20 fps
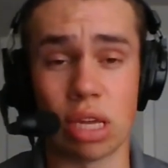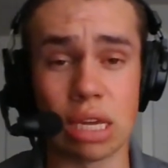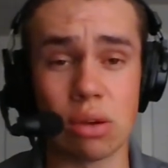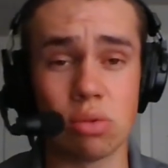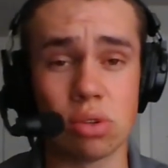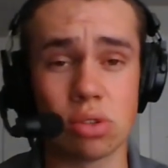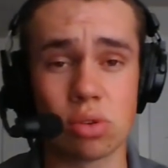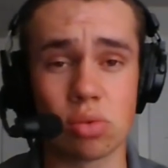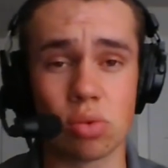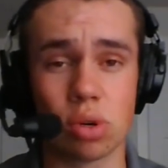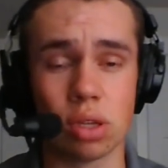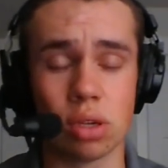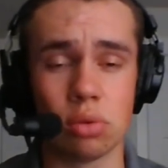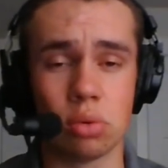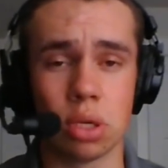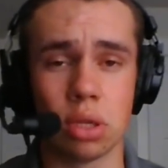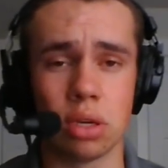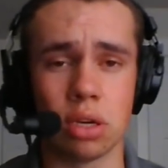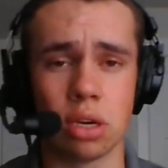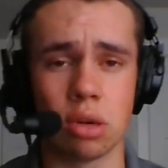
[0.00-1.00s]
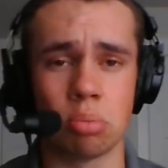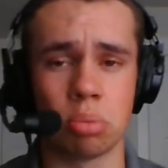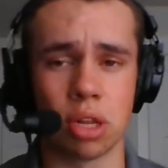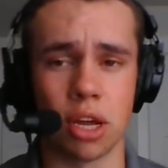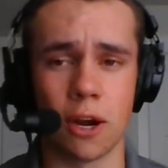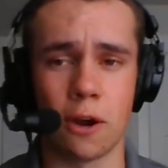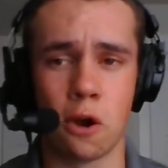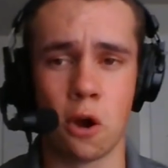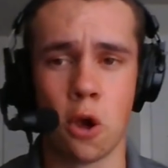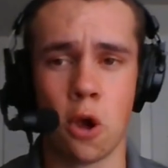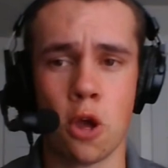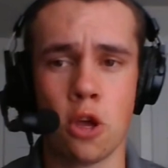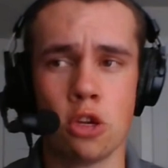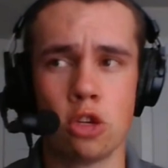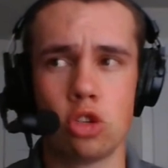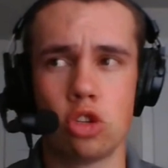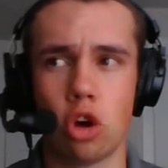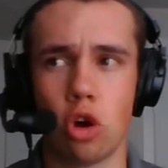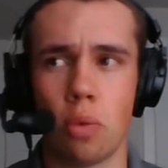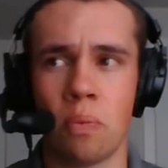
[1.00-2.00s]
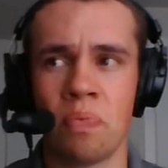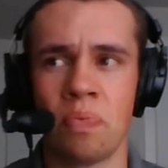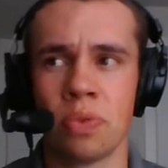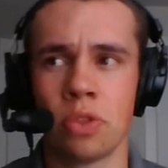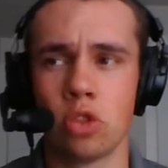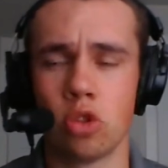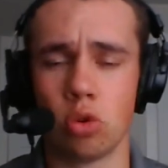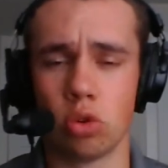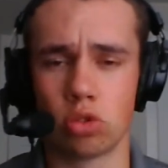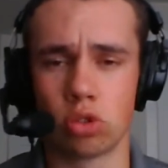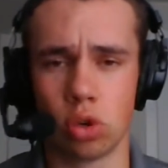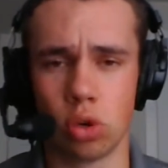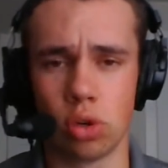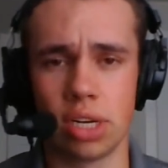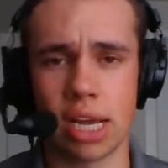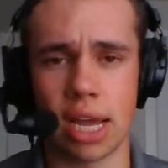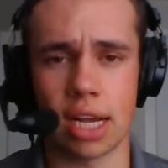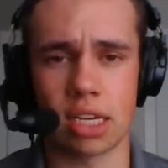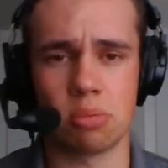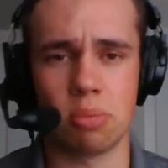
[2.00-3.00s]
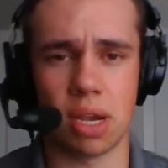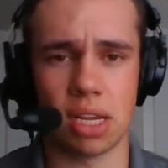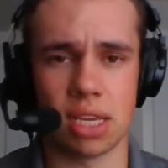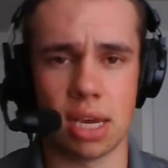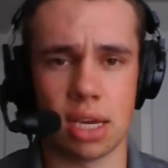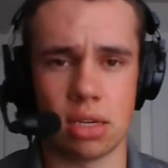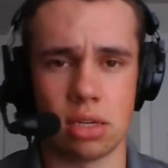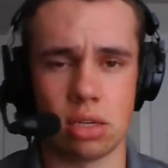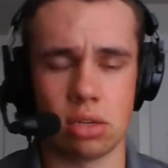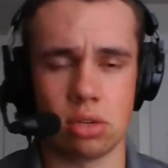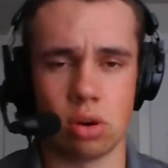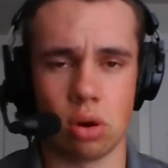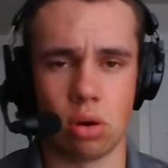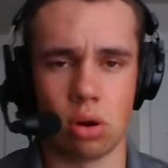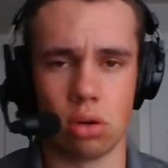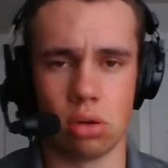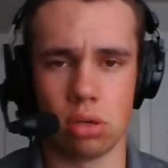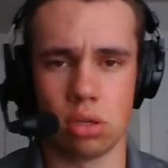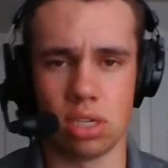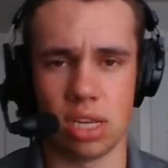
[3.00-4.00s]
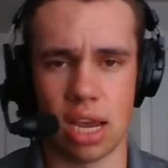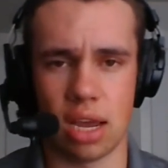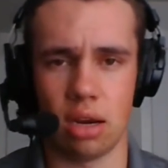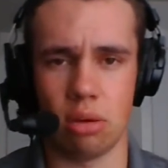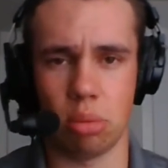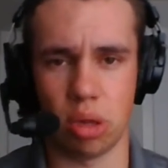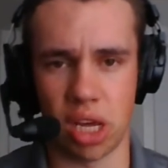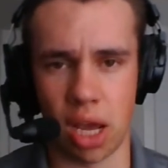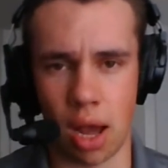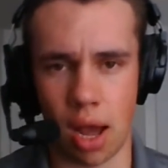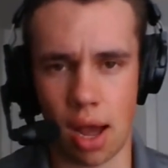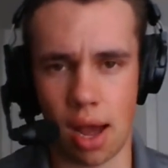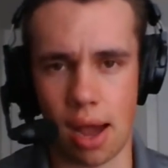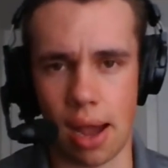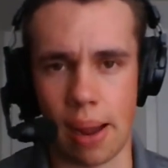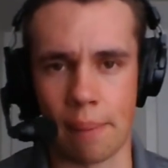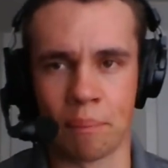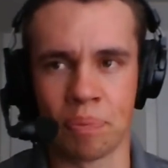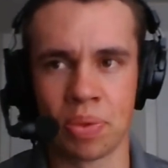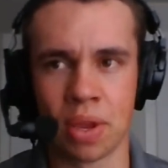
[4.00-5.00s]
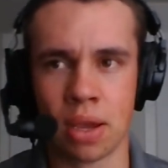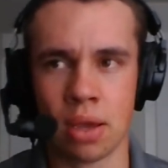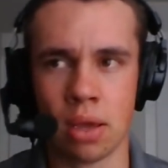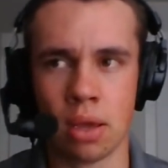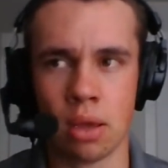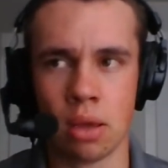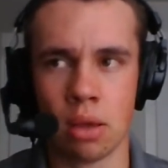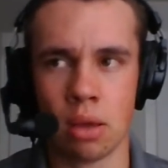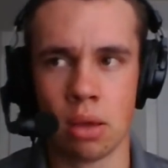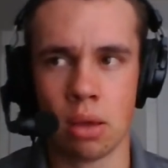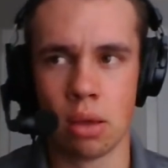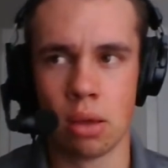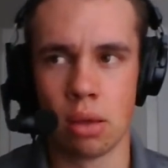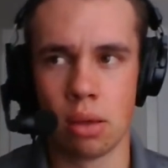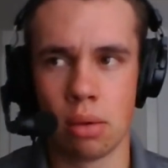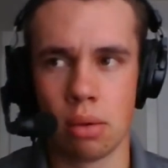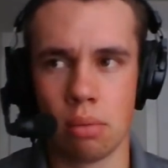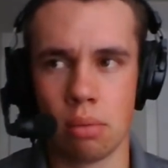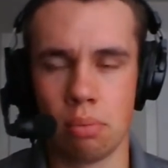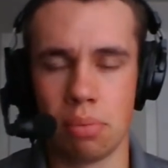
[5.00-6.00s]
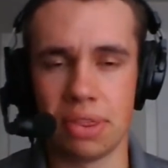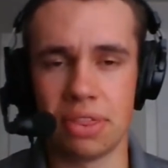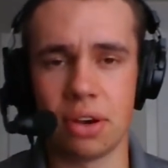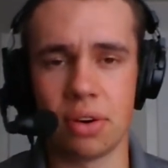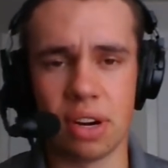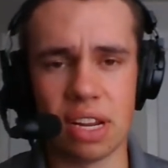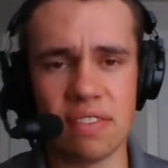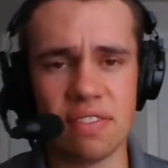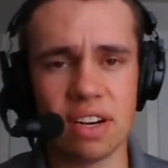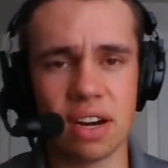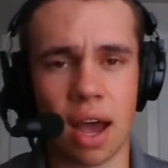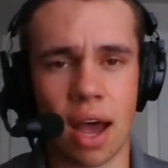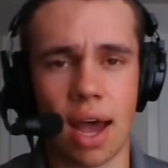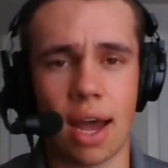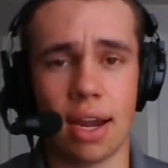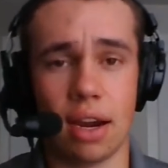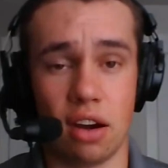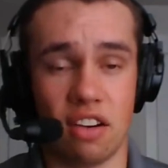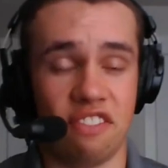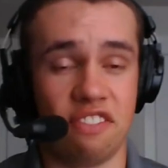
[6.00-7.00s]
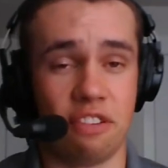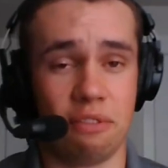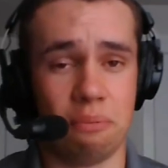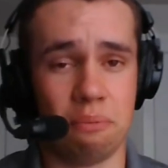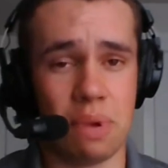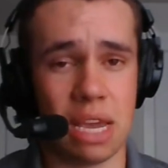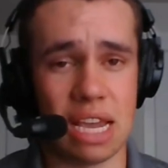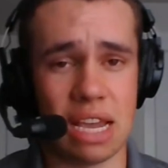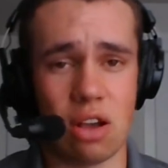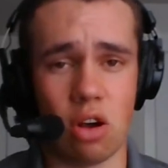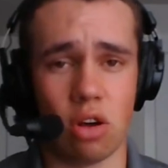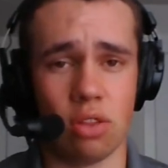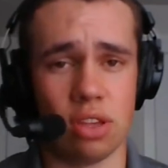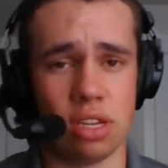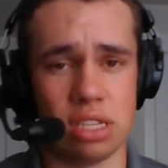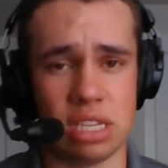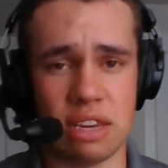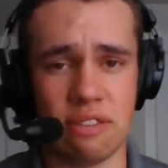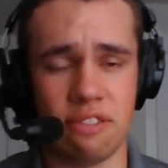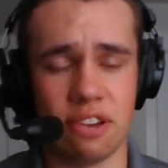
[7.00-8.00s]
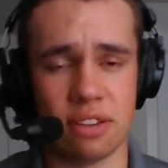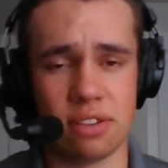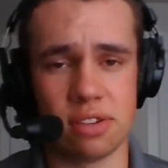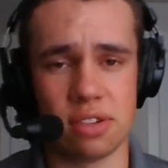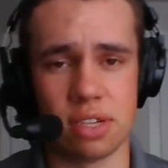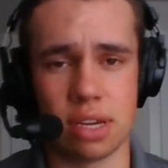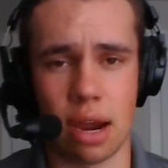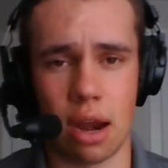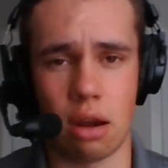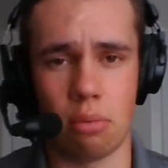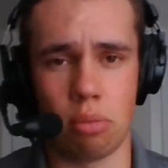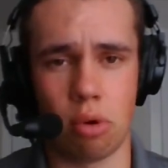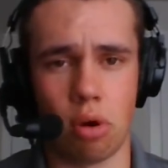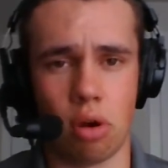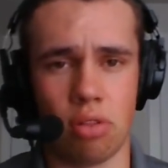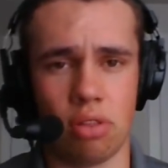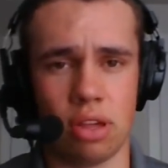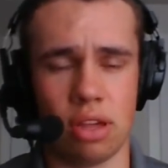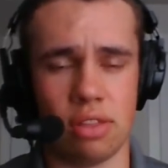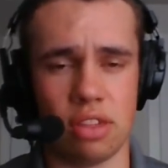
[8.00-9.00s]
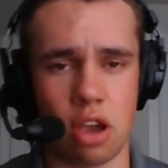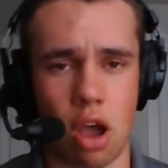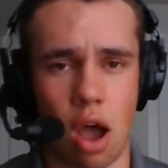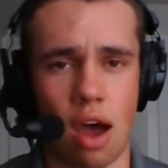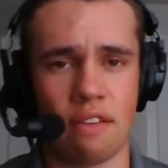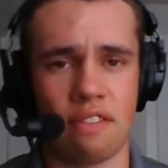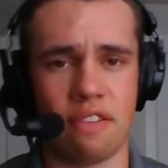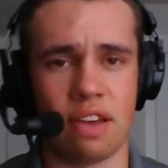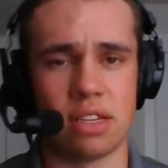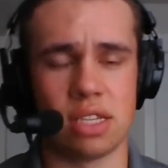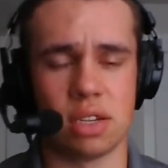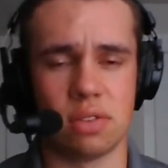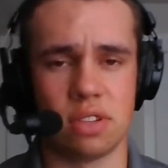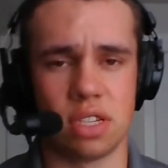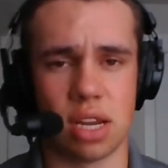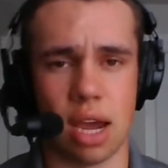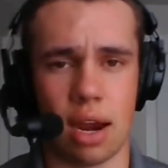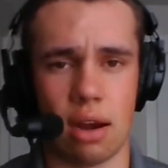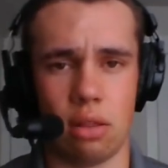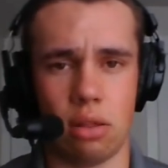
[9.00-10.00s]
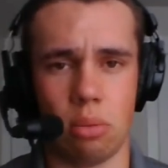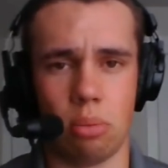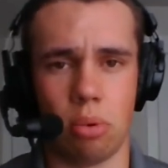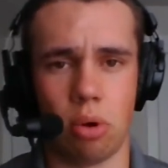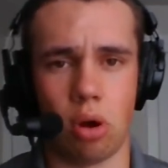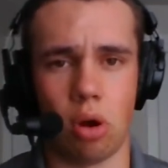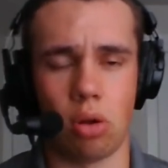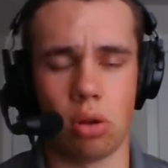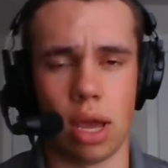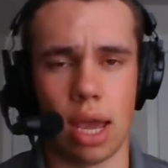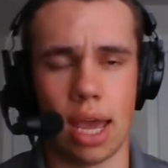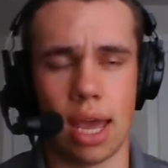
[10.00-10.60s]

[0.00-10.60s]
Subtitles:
He was a really, really good player. So the recruiting expectations are understandably high. But they're even higher for me on the defensive side of the ball than the offensive side of the ball.